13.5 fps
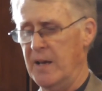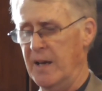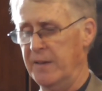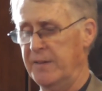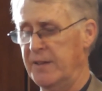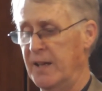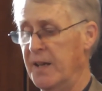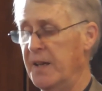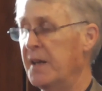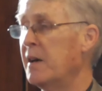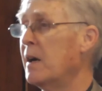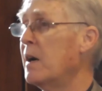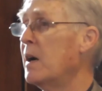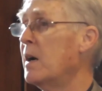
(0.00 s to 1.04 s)
and said,
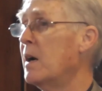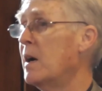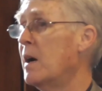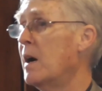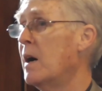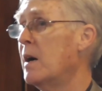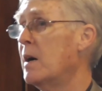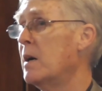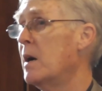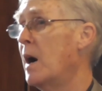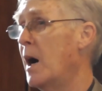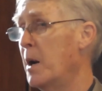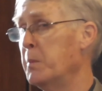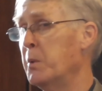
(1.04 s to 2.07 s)

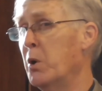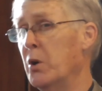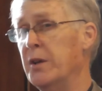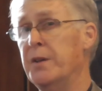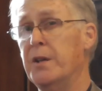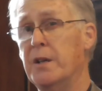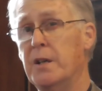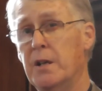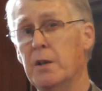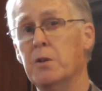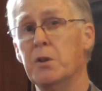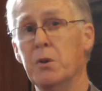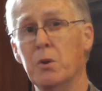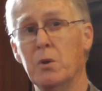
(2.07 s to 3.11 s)
'I'm going to
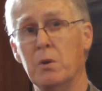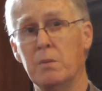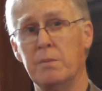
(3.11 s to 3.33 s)
kill you.'